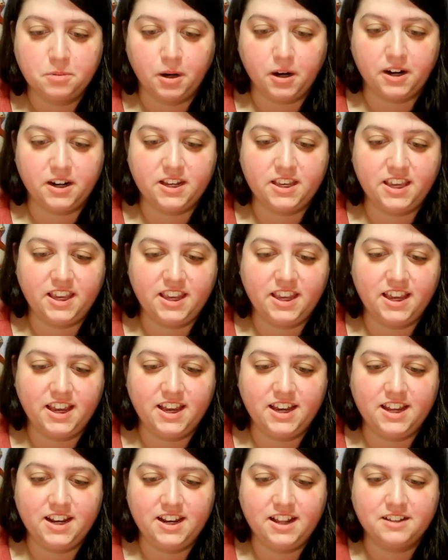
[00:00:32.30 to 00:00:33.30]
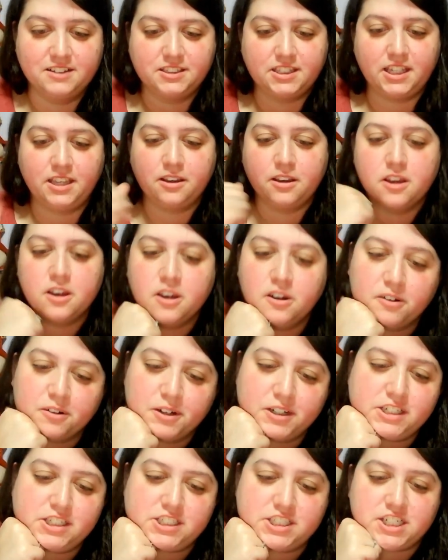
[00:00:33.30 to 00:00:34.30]
barking. I was like,
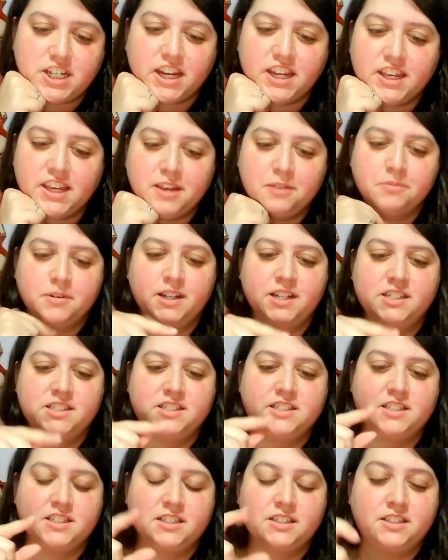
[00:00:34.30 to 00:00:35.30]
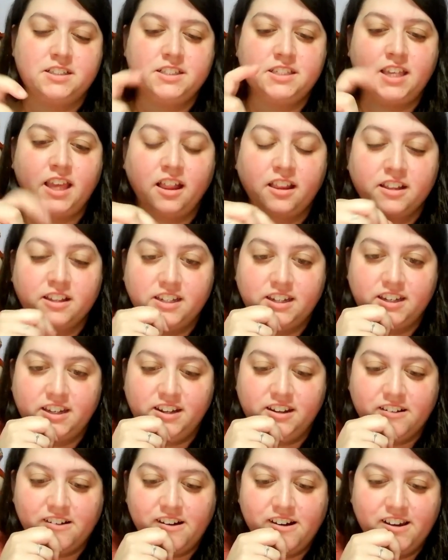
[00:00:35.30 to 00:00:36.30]
what's shaking? But it's the skeleton
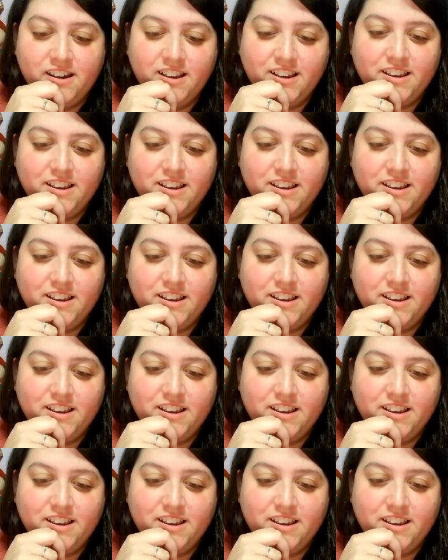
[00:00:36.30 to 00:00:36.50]
dog.